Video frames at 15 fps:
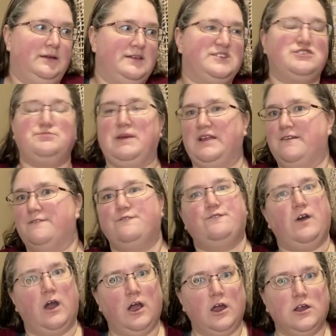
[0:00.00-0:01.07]
spent
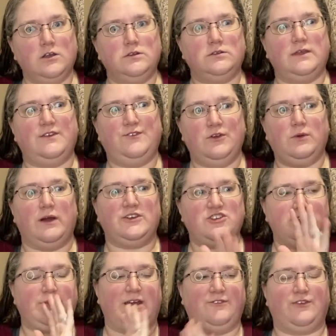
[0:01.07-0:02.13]
if you
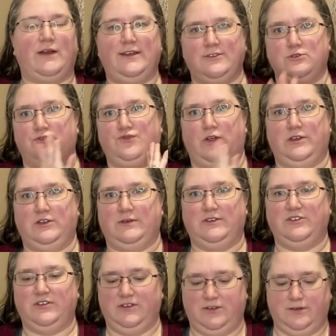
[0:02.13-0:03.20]
watched my Fridays with Fred,
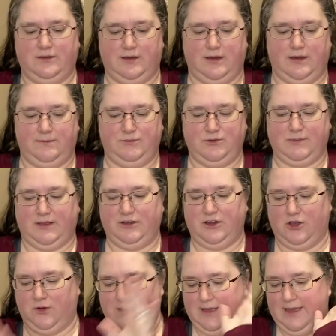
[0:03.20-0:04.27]
you might
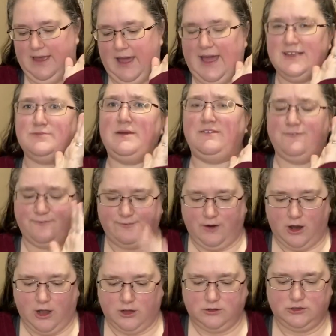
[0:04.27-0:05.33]
know, I spent
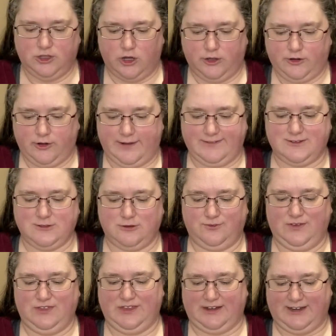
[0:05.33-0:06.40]
far longer on
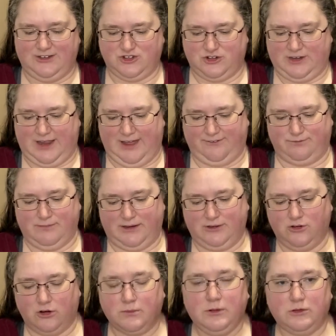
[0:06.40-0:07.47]
Sophie than I should have. My
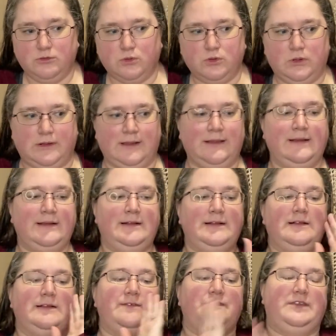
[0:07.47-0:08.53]
normal rule
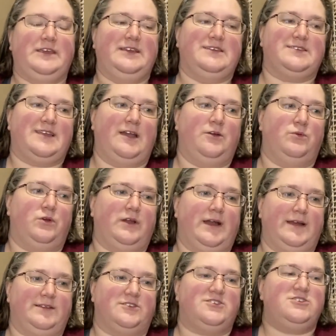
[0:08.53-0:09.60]
is I work
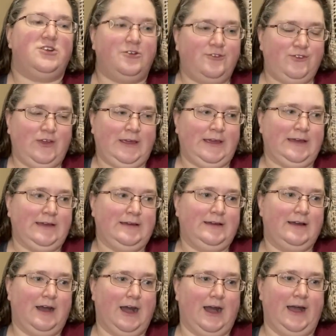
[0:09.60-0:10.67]
on Sophie
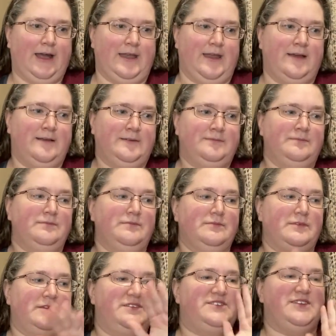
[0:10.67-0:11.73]
on
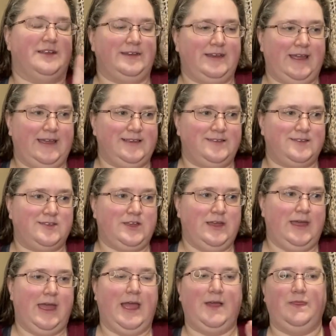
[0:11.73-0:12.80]
Sundays,
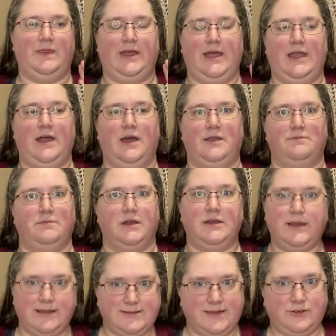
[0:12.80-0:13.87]
and then on
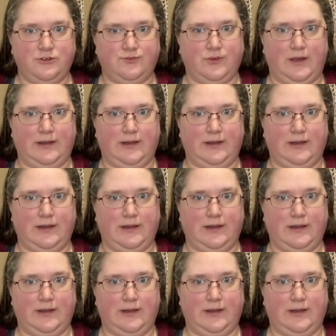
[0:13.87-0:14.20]
Mondays I do